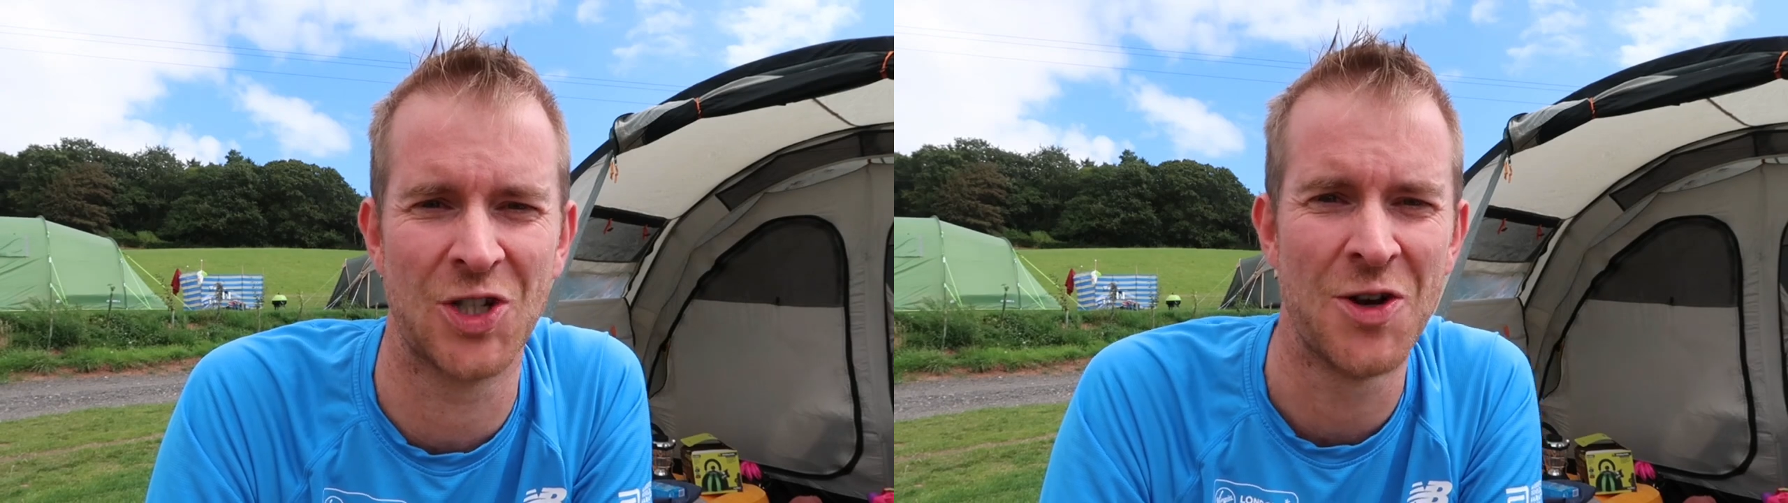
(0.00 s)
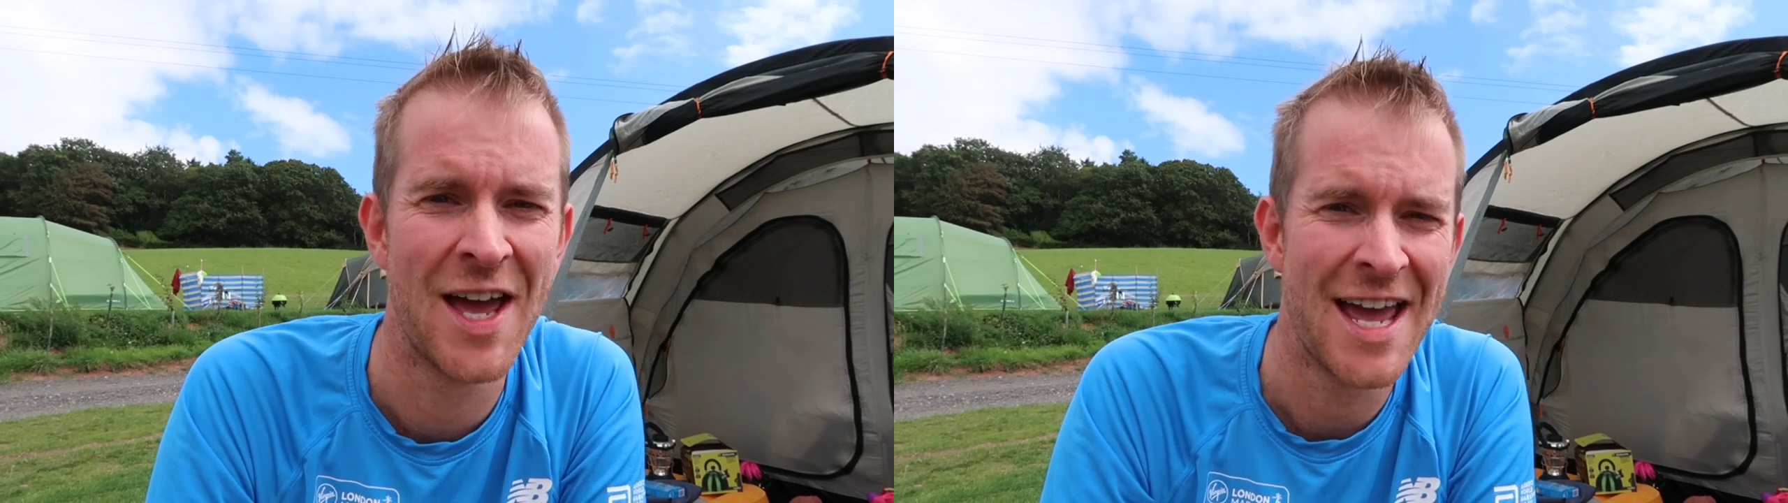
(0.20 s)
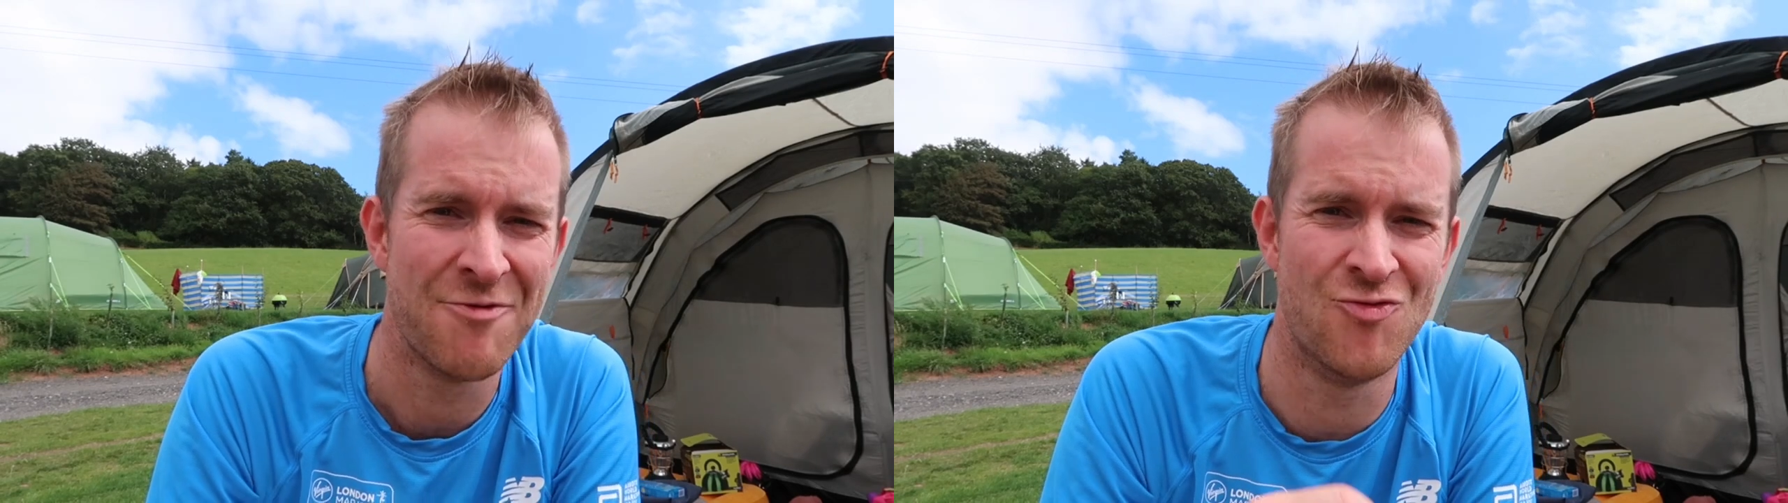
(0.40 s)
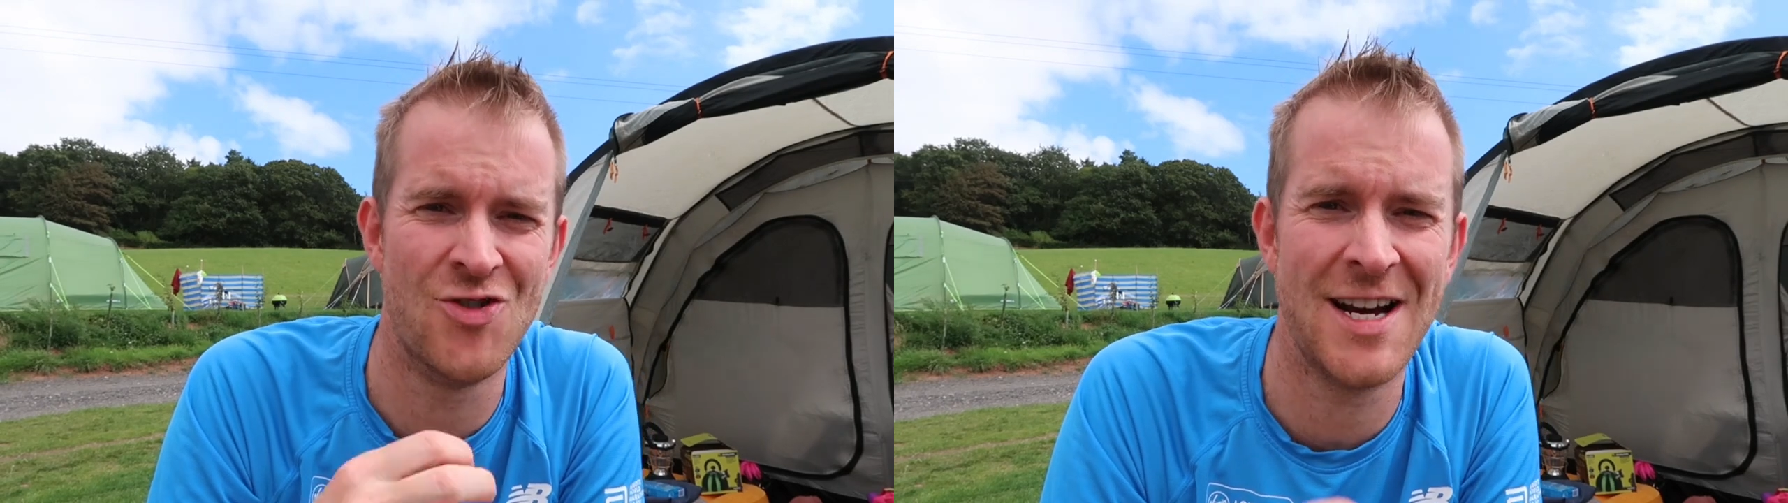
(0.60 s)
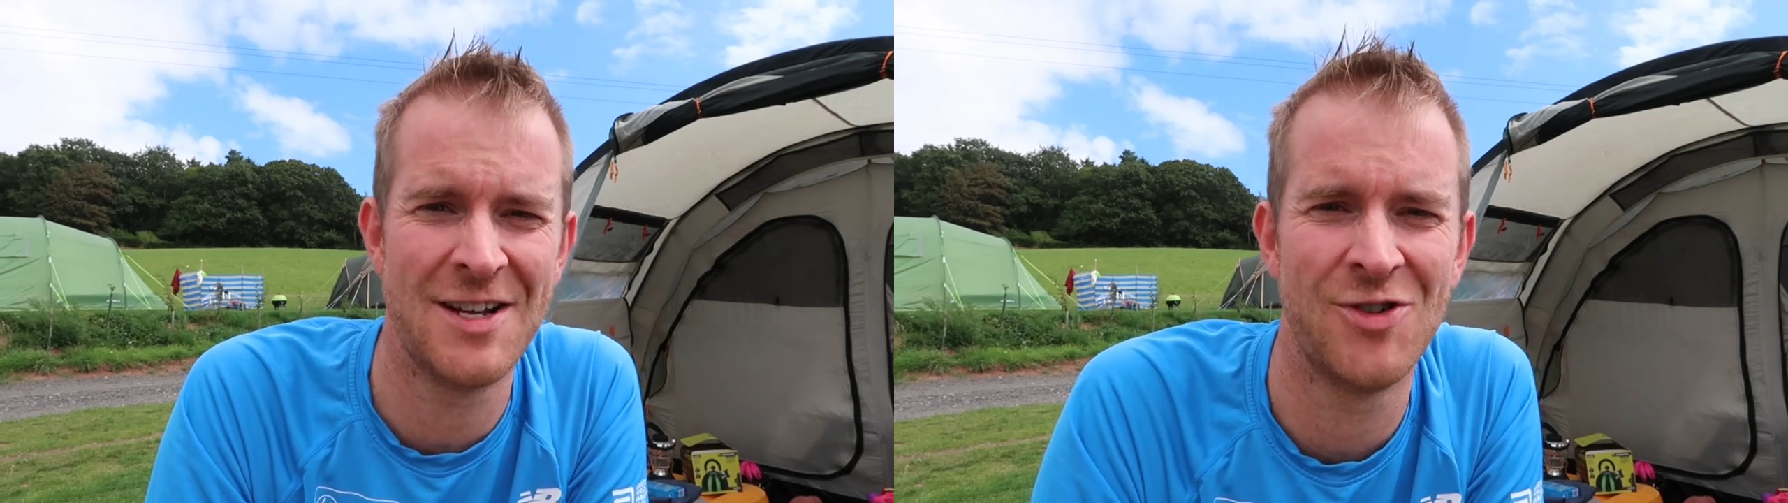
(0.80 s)
So
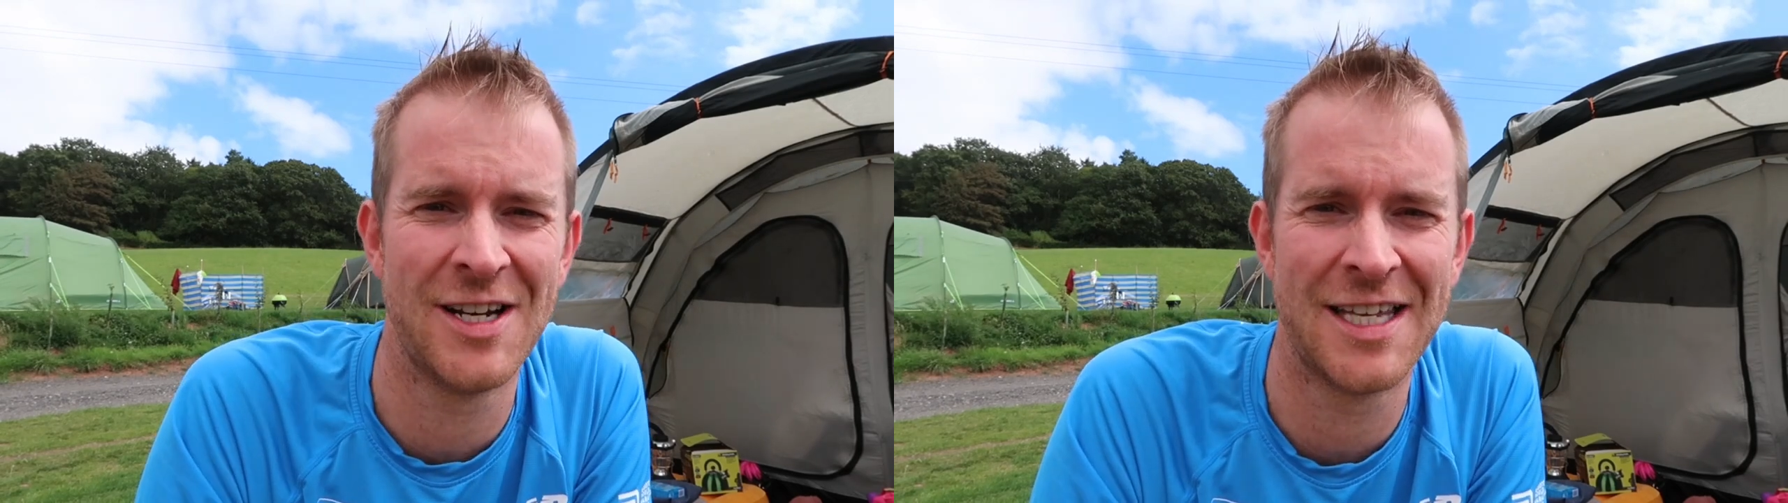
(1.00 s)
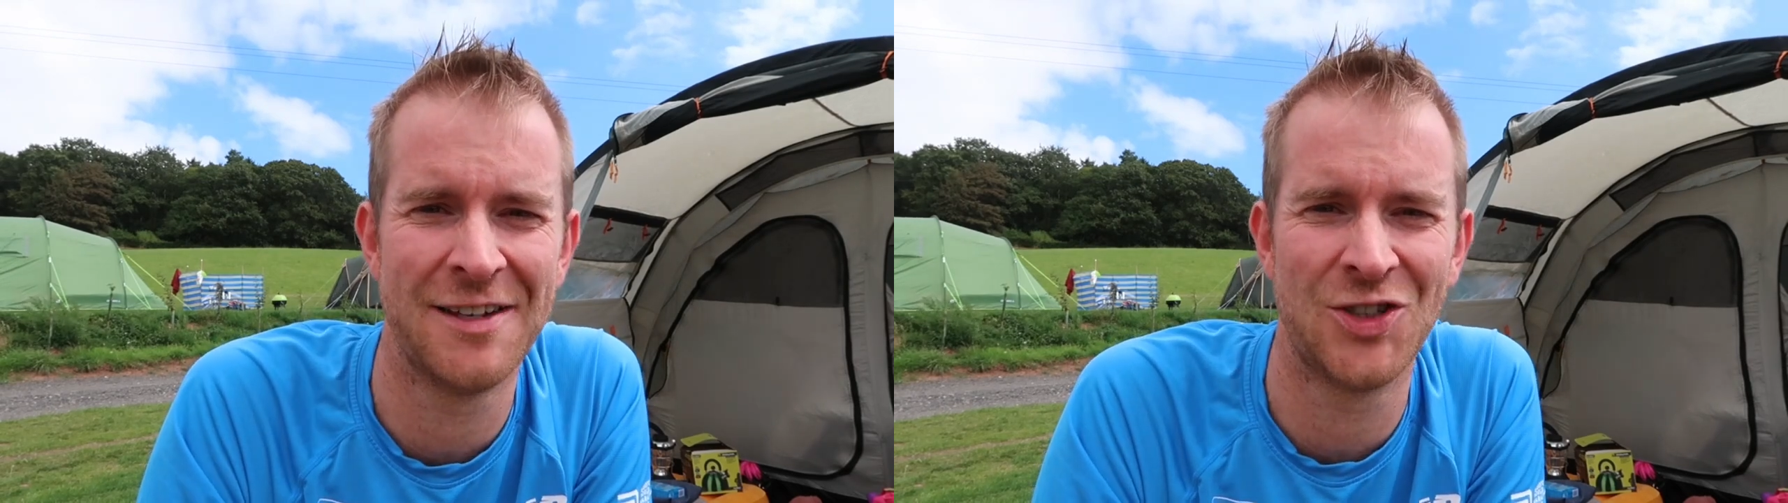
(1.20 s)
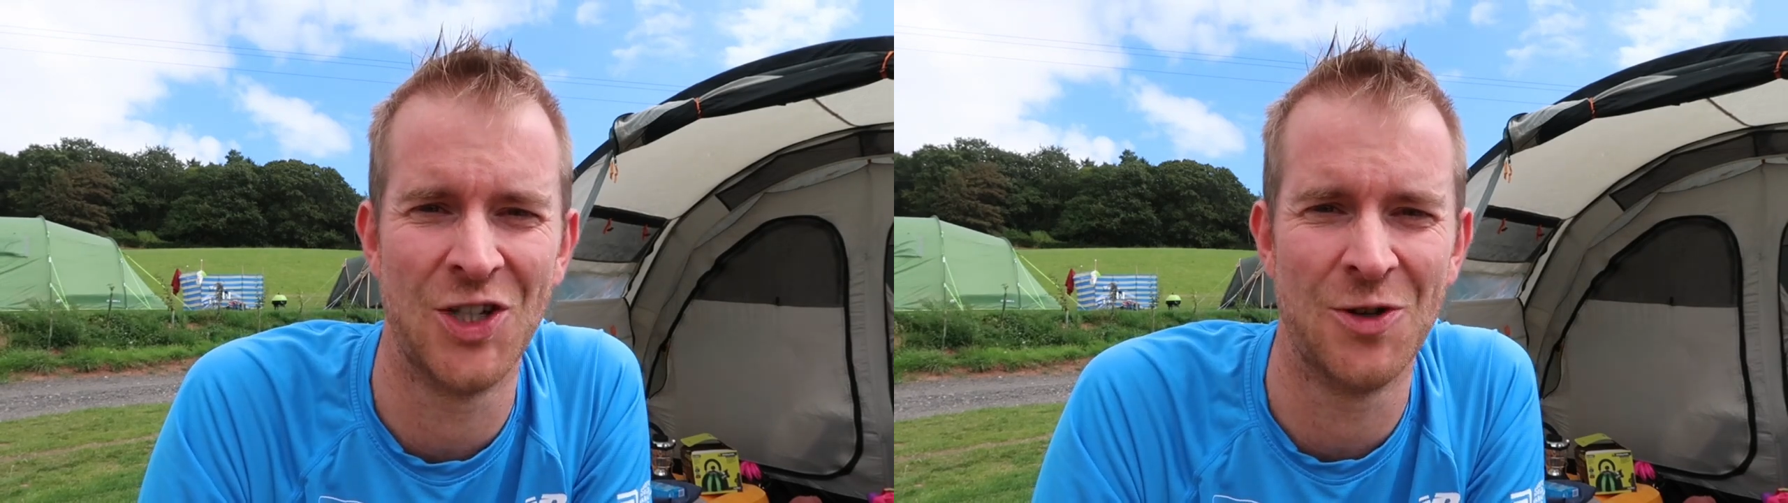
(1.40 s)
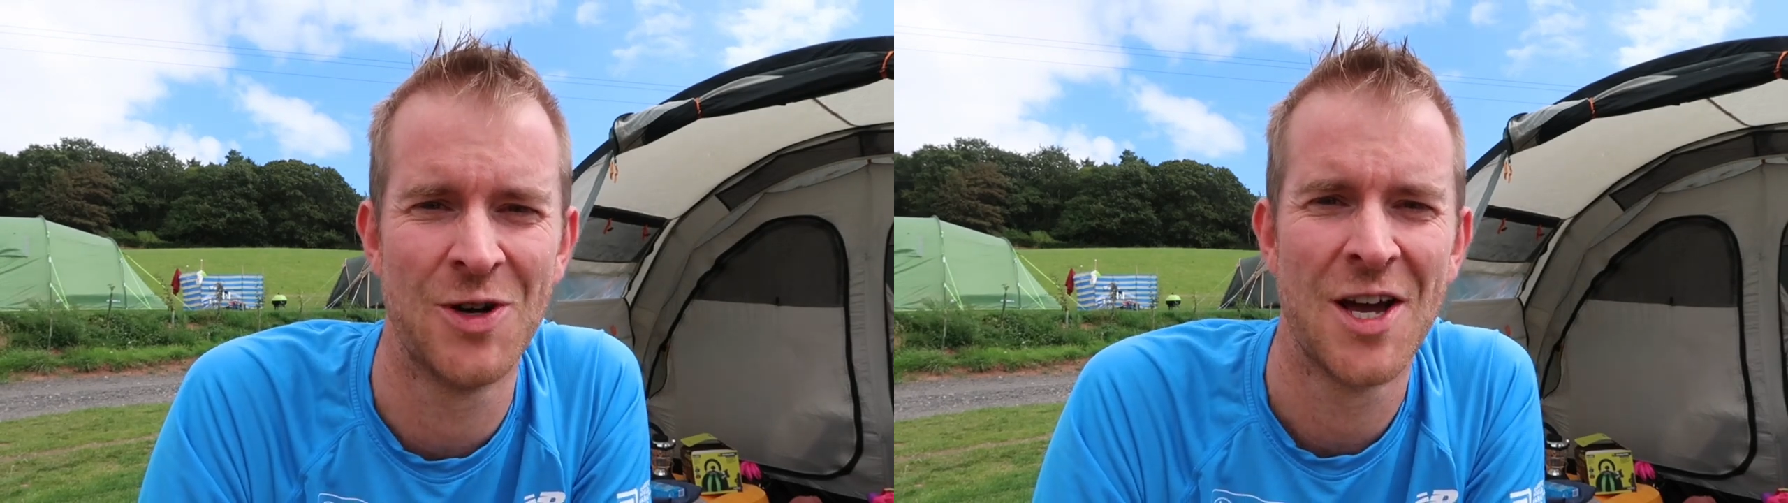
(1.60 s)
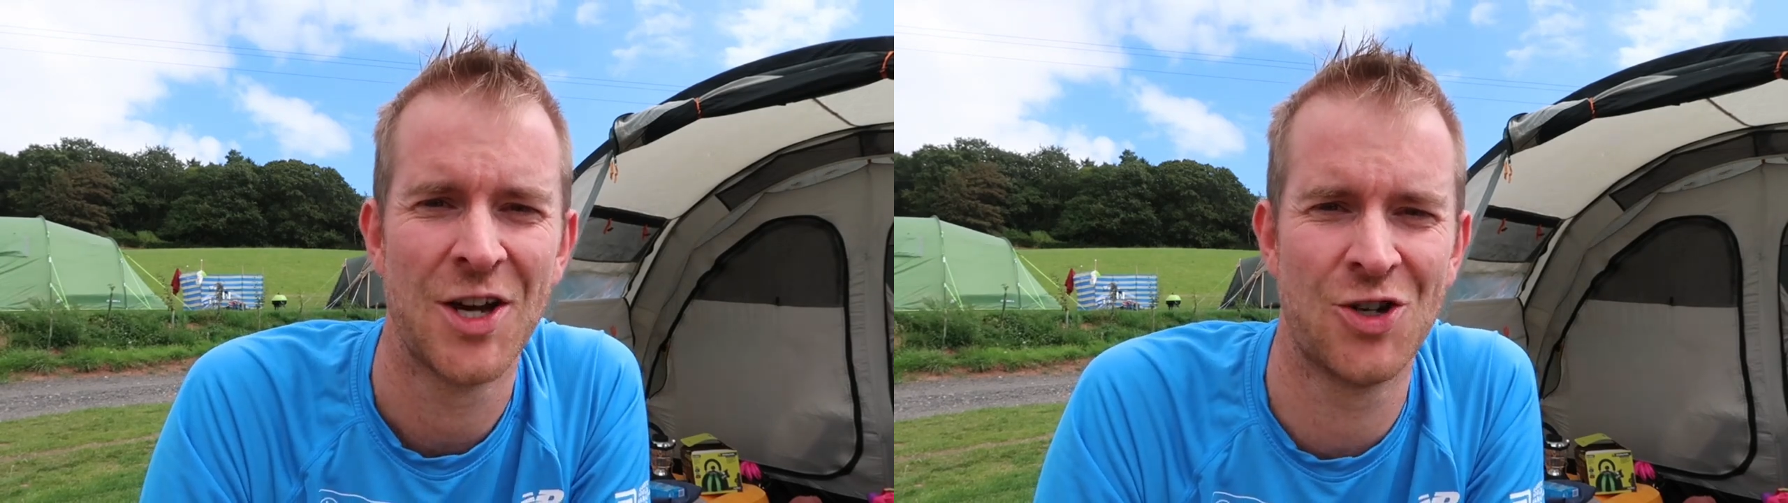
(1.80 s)
really, really gives you